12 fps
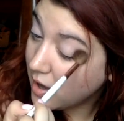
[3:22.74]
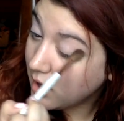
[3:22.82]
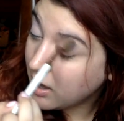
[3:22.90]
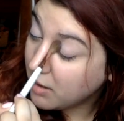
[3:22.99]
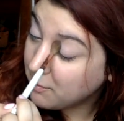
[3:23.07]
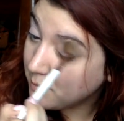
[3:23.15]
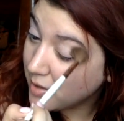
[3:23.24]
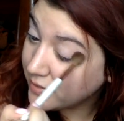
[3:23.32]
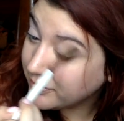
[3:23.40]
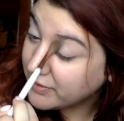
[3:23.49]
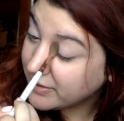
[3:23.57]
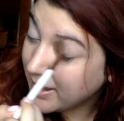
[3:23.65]
a
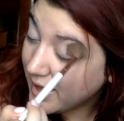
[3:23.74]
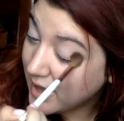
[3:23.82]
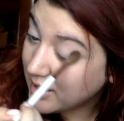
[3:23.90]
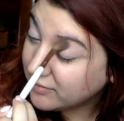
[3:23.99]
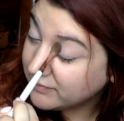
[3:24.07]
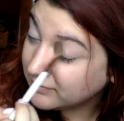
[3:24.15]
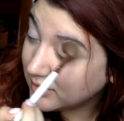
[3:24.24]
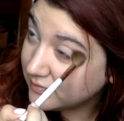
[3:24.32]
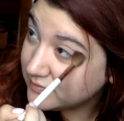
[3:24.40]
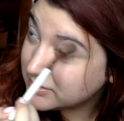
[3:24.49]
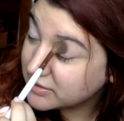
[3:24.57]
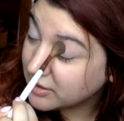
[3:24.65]
month and a half left
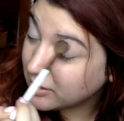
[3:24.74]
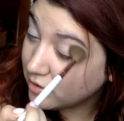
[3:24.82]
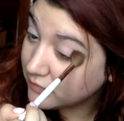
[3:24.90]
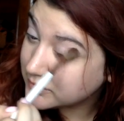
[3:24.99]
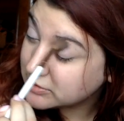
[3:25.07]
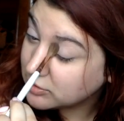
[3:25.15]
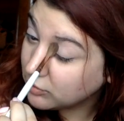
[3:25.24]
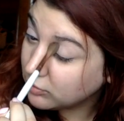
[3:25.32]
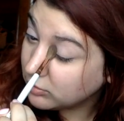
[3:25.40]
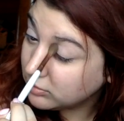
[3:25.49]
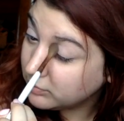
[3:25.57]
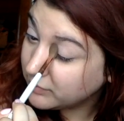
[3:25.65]
to go of
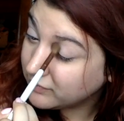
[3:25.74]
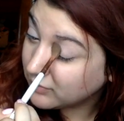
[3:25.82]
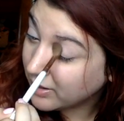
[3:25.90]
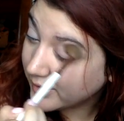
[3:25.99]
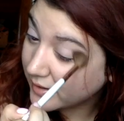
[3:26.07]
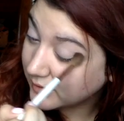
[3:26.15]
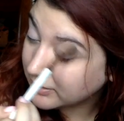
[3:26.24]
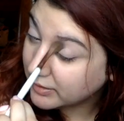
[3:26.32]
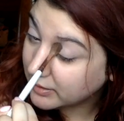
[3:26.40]
school before I get